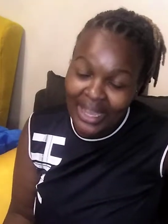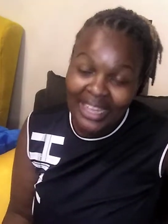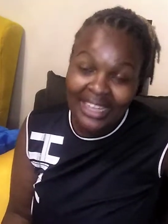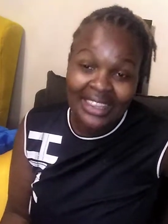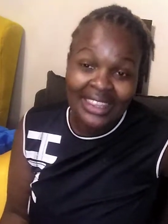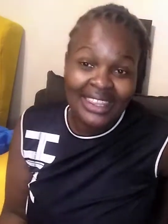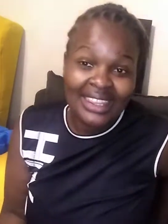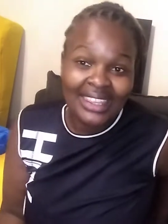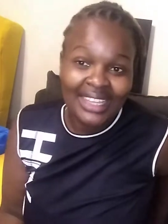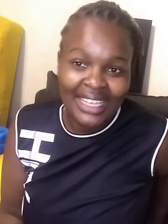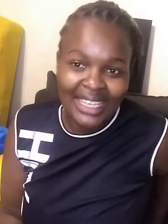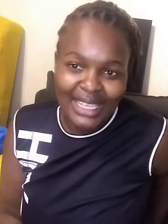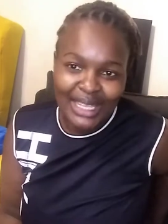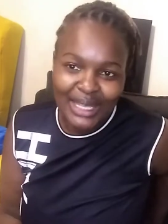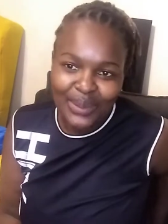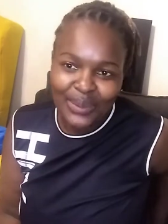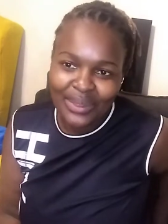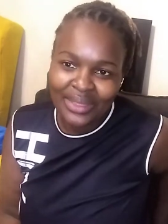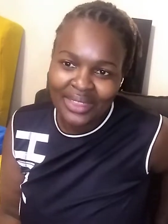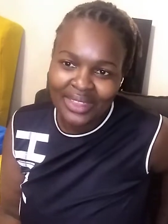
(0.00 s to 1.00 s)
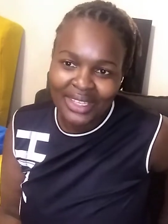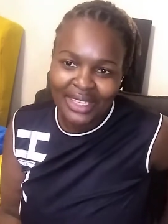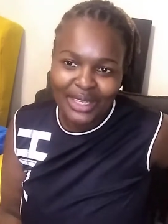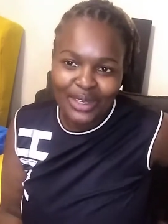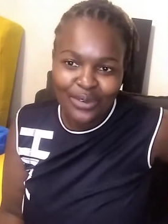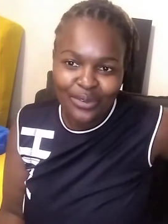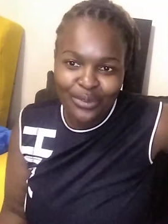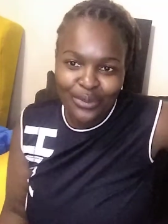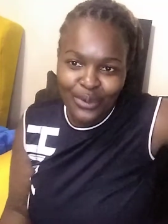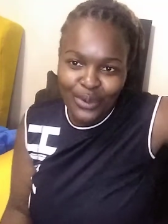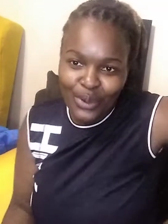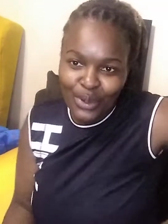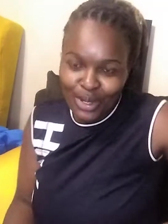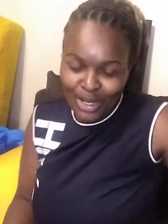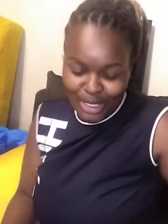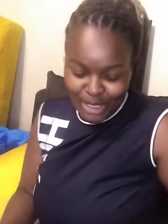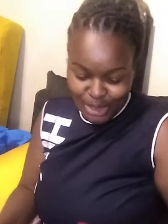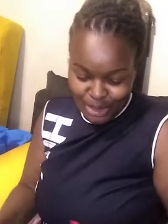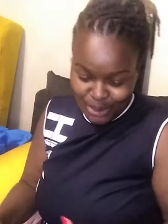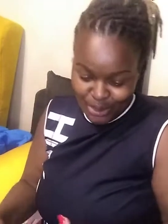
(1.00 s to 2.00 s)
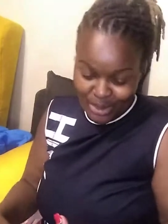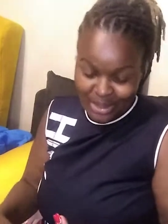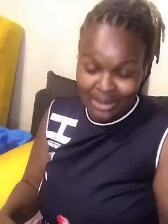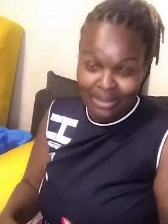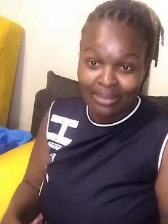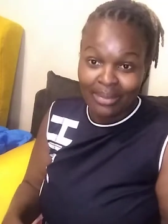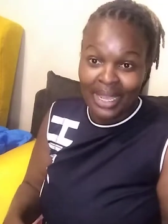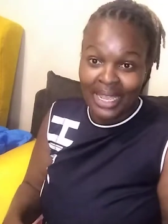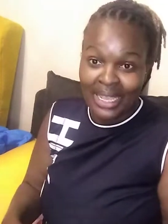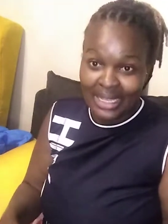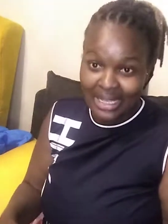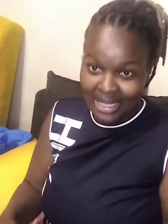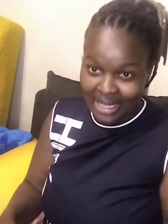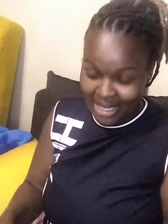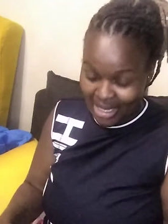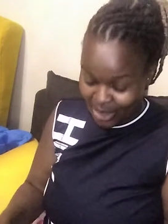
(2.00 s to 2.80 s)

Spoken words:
And thank you for choosing my